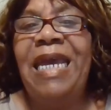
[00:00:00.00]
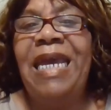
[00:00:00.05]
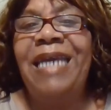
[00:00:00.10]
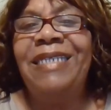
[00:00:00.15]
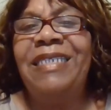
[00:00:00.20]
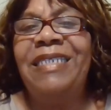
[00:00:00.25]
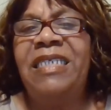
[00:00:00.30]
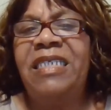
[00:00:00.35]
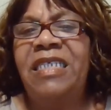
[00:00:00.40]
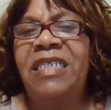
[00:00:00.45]

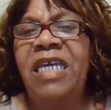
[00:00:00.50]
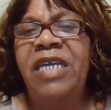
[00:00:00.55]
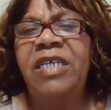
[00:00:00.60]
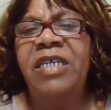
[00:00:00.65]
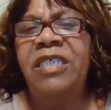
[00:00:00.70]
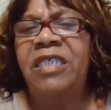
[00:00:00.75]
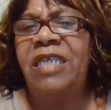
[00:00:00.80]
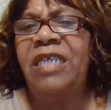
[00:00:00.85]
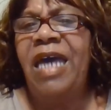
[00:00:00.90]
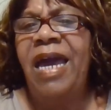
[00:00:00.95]
and set
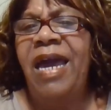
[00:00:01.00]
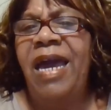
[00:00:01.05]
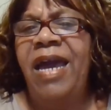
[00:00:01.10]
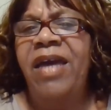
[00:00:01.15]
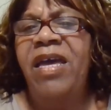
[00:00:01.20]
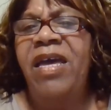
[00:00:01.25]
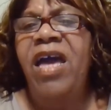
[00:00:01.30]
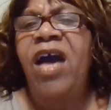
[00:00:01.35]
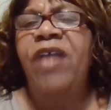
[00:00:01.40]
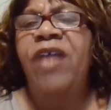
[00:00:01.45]

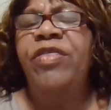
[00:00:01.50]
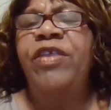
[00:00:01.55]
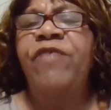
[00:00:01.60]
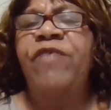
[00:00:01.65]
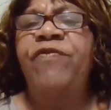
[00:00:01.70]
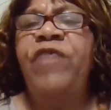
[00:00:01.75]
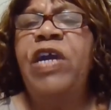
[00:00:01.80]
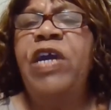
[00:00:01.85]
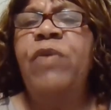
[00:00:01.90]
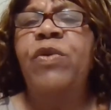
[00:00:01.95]
aside the
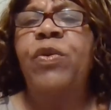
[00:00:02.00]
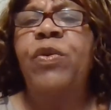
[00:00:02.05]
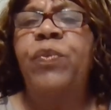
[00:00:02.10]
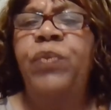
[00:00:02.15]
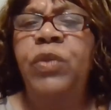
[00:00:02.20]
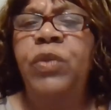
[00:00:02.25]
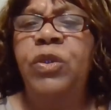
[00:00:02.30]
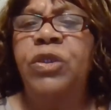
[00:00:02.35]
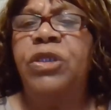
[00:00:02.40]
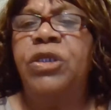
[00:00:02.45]
very
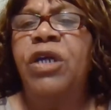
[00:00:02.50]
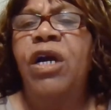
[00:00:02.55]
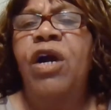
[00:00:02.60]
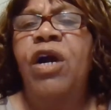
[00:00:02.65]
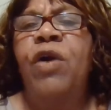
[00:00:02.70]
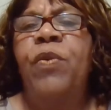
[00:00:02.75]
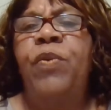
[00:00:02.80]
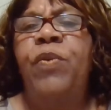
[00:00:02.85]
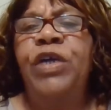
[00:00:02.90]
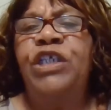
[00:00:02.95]
root
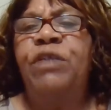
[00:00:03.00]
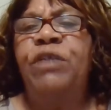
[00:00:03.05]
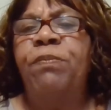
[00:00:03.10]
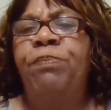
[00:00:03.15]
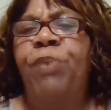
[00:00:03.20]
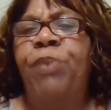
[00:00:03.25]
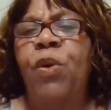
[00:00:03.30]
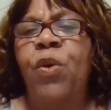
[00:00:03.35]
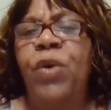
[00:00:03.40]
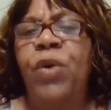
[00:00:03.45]

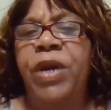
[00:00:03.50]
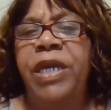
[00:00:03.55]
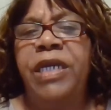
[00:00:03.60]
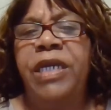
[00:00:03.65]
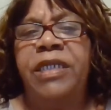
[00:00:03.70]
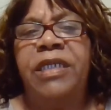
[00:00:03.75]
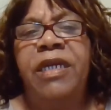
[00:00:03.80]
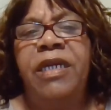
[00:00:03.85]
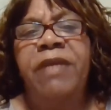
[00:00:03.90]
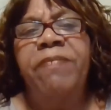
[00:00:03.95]
which bore
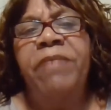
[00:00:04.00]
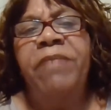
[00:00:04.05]
it.